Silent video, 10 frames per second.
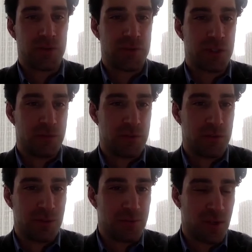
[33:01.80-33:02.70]
services
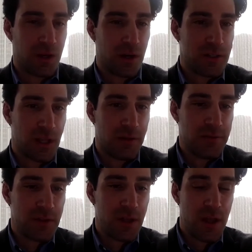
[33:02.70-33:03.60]
groups like
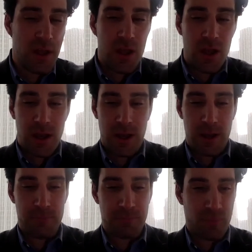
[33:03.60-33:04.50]
ourselves.
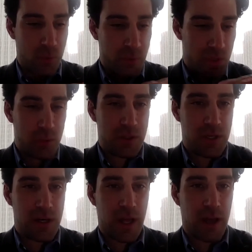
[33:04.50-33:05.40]
We knew we
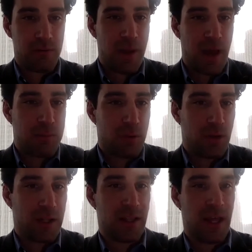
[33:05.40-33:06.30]
needed to have a backbone
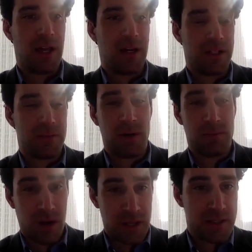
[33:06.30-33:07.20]
like that. And it's been a
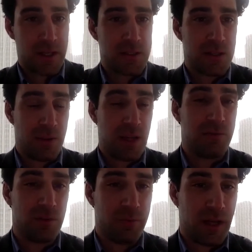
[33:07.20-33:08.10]
process, a
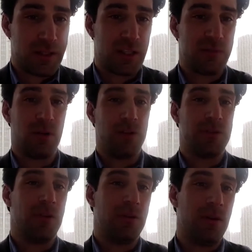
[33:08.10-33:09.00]
painful process, but
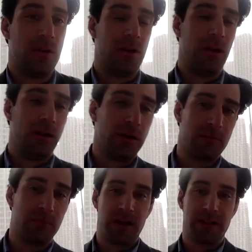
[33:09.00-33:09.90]
also a learning
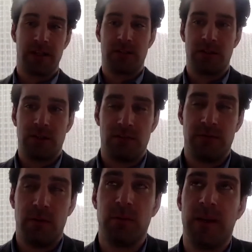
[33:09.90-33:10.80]
process in terms of
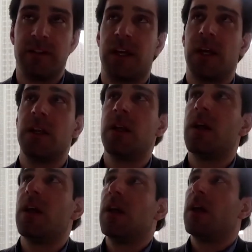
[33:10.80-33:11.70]
implementing it.
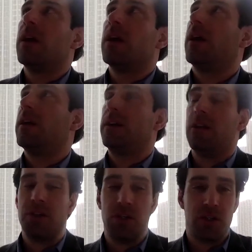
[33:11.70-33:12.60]
In
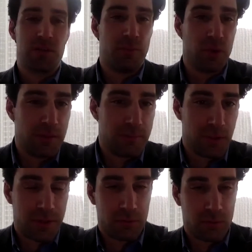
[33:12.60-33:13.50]
addition, just really
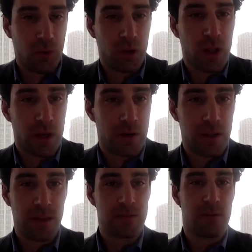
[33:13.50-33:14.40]
building role clarity.
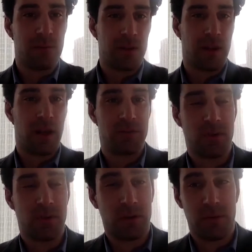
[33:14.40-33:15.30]
That's something that I've
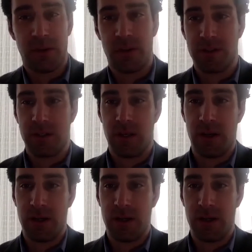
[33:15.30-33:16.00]
struggled with as a